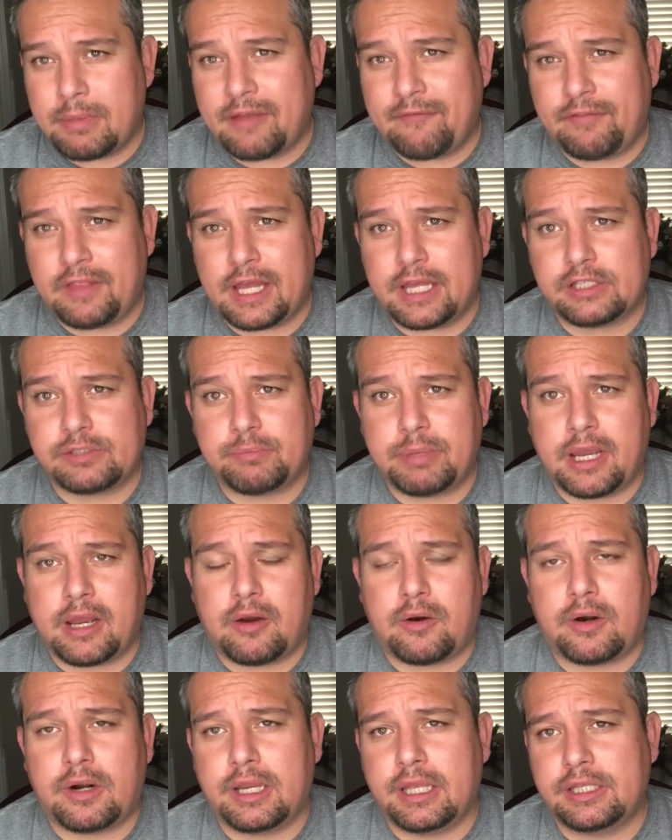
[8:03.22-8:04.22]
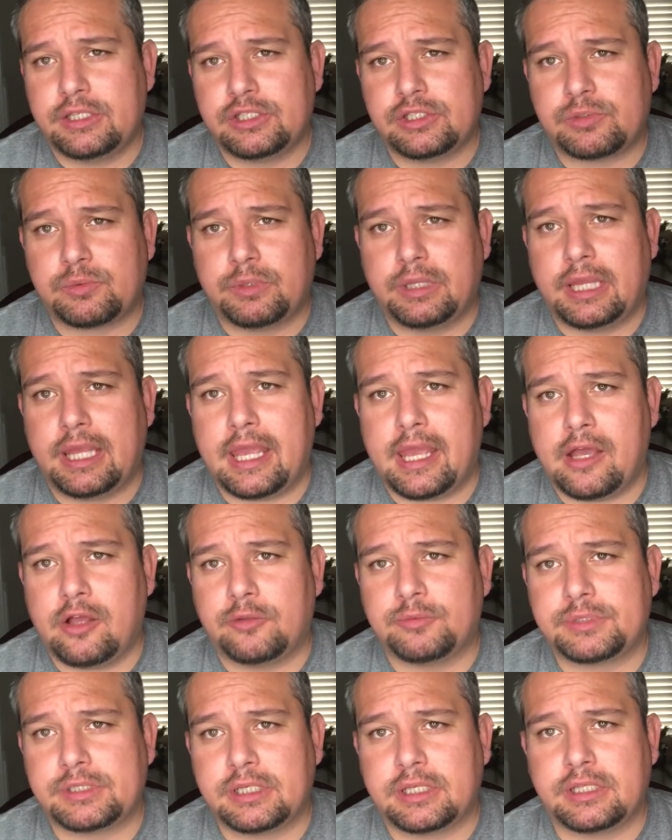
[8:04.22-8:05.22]
my flash power, it just really
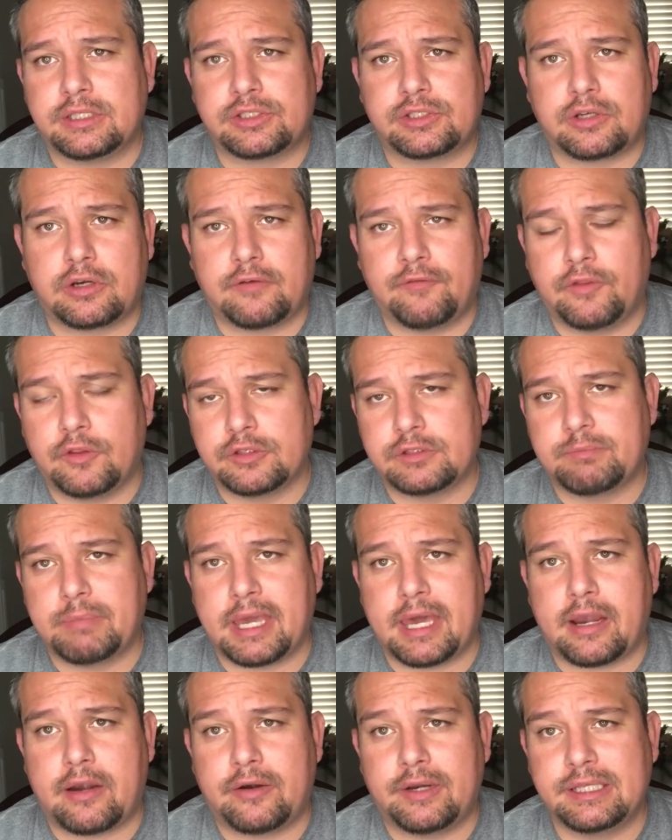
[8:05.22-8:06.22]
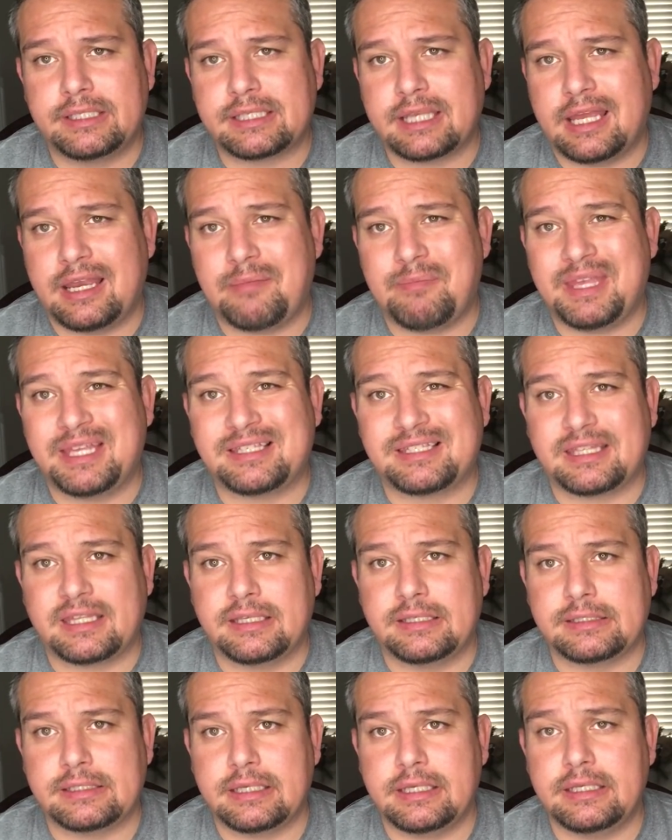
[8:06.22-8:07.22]
helps to conserve those batteries and it makes
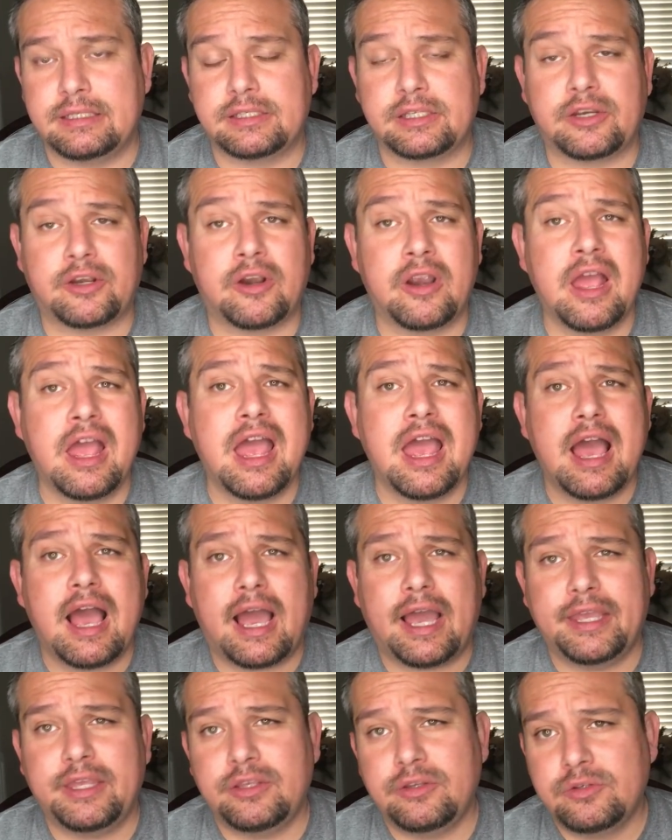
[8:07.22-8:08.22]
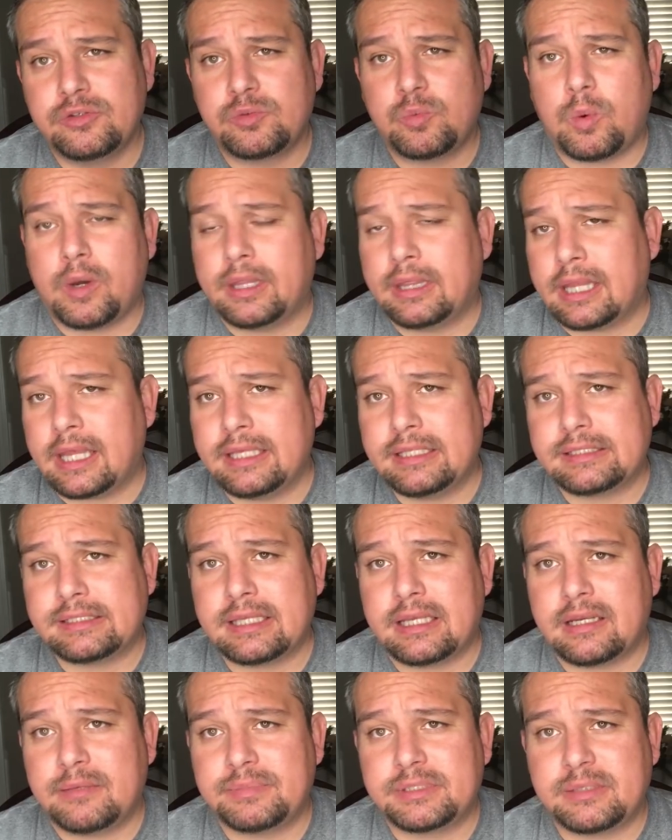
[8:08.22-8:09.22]
things easier. I use one light
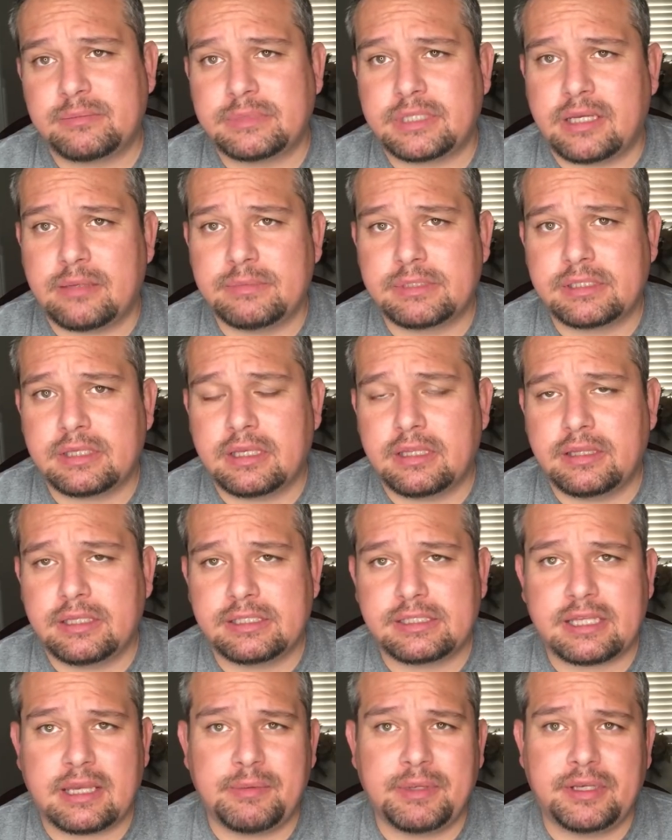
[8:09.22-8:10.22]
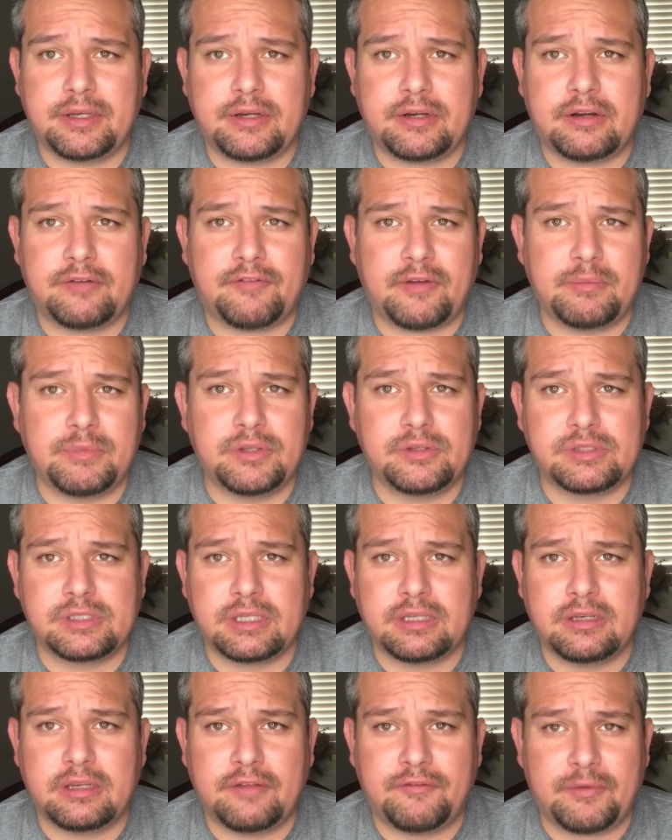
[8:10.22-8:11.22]
setup sometimes eh, this time of year if I'm
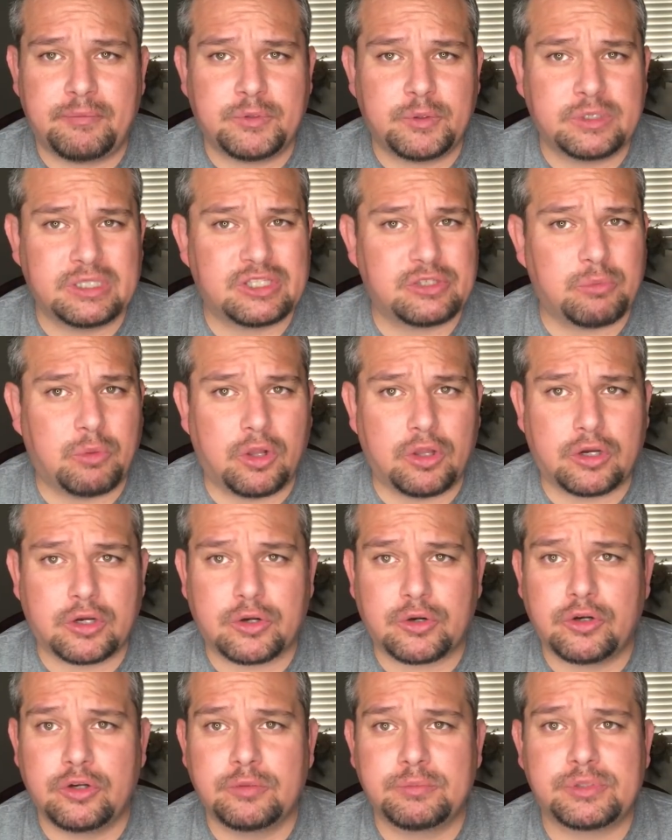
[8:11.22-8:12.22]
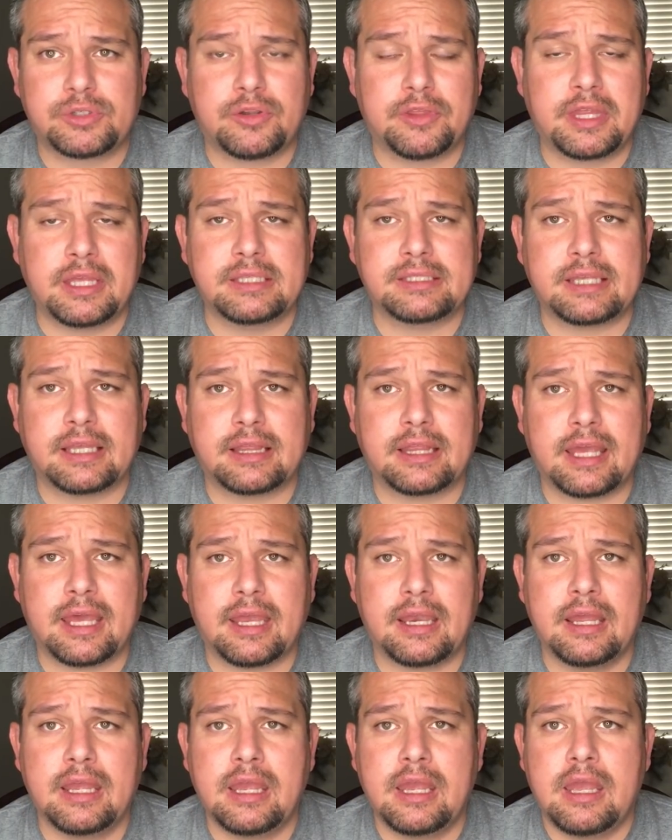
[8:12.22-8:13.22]
using, if I'm doing smaller groups or things like
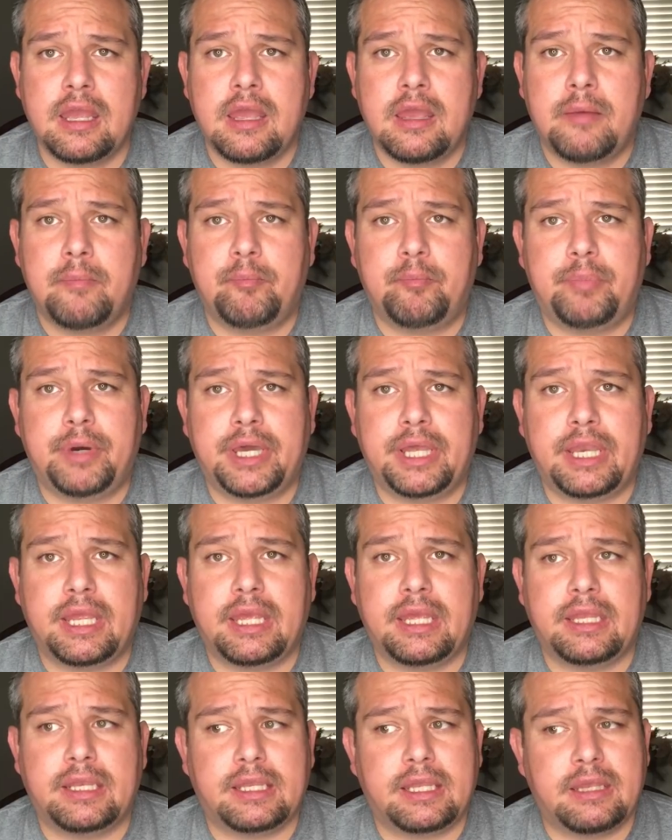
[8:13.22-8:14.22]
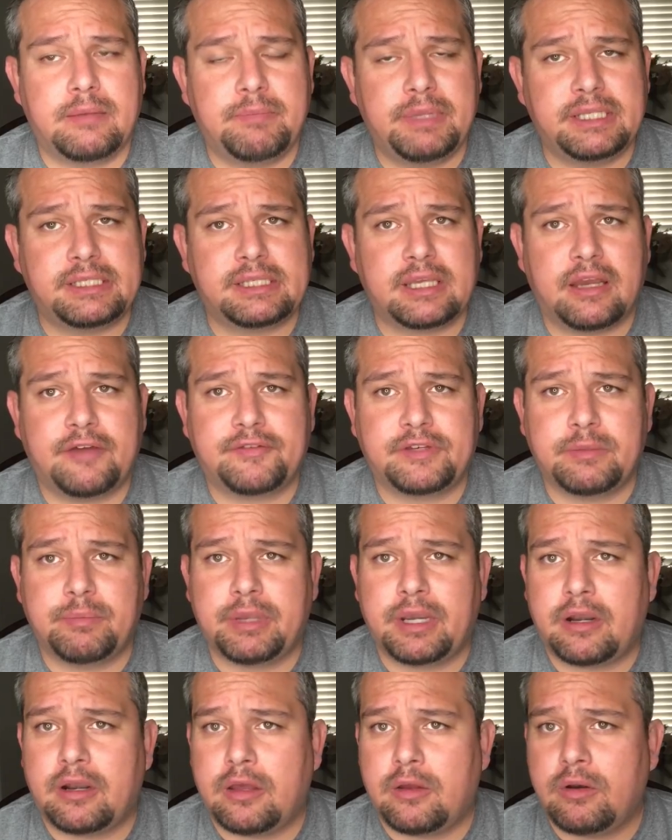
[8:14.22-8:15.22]
that but it can be tough
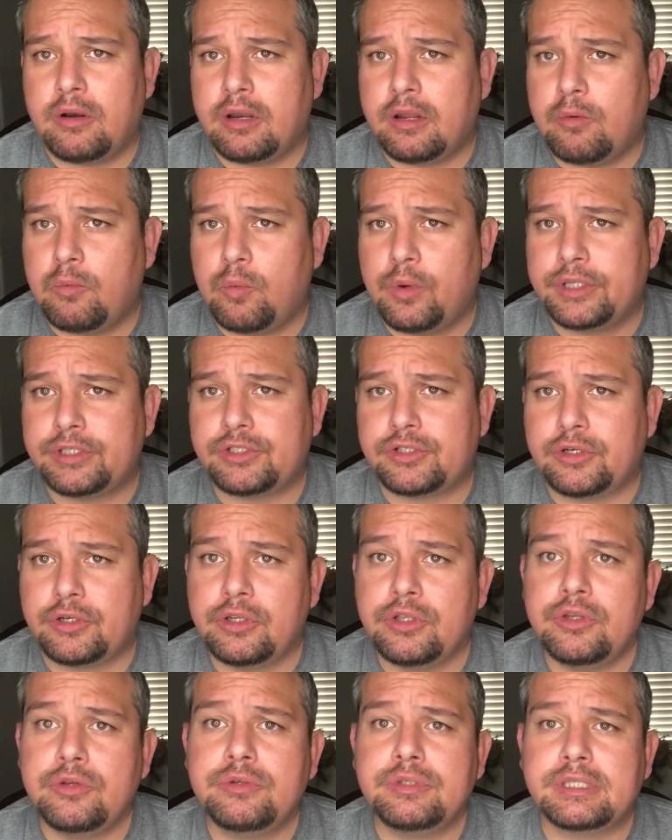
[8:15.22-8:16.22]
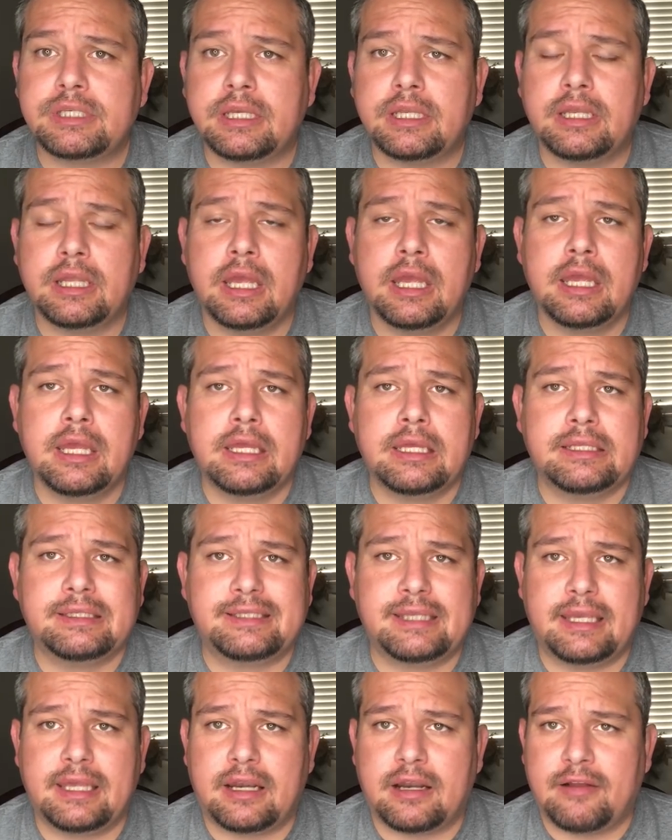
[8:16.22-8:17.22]
depending on what you're using
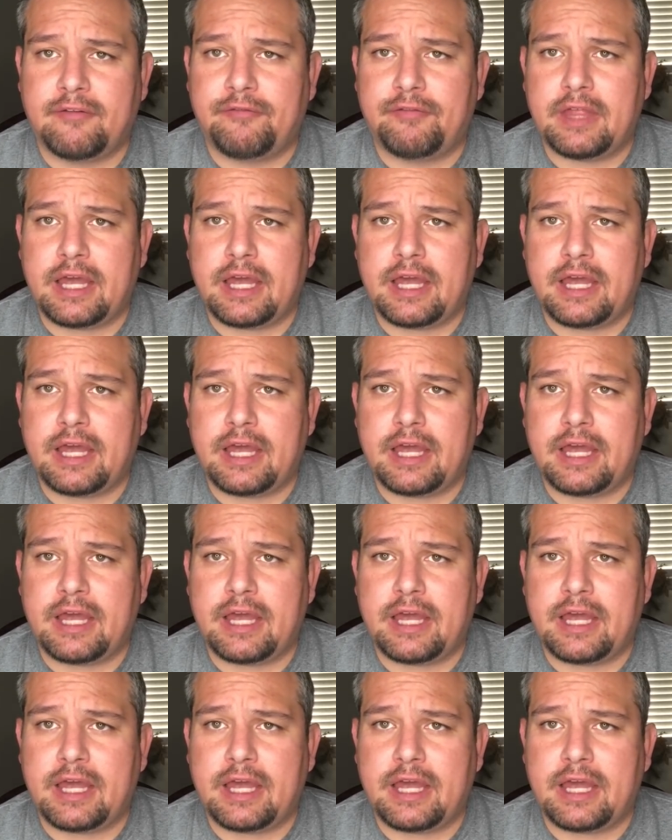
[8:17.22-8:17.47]
to get enough